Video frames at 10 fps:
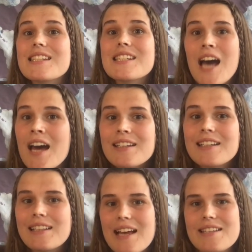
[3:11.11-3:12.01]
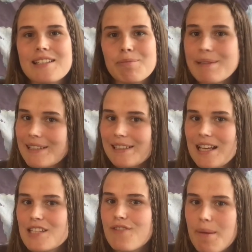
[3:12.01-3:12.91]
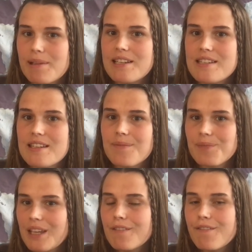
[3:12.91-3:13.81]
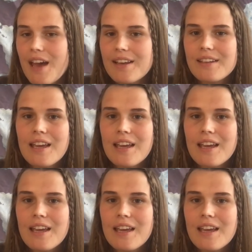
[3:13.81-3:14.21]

not classical middle-class families. In fact,